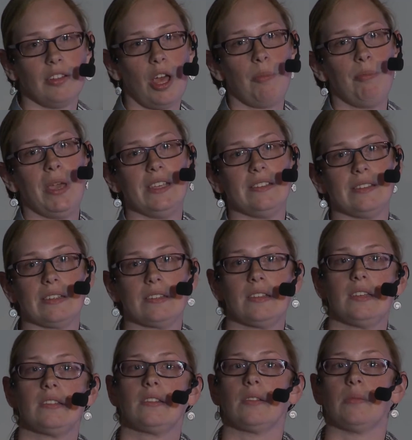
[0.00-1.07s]
a basic
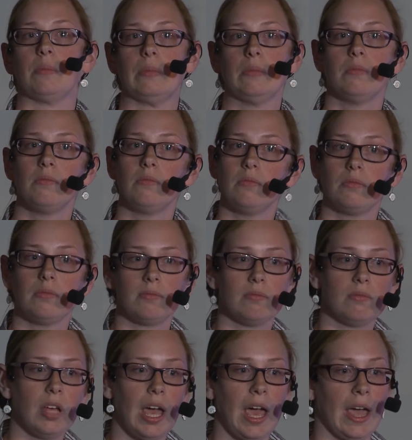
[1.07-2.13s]
system
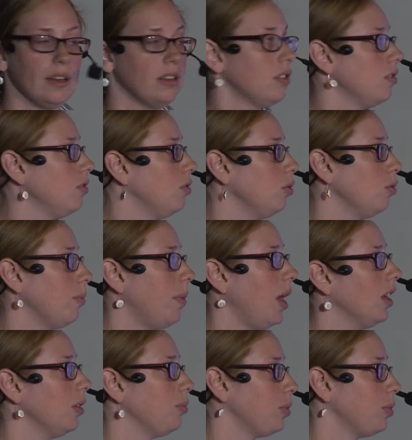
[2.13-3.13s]
and do a pilot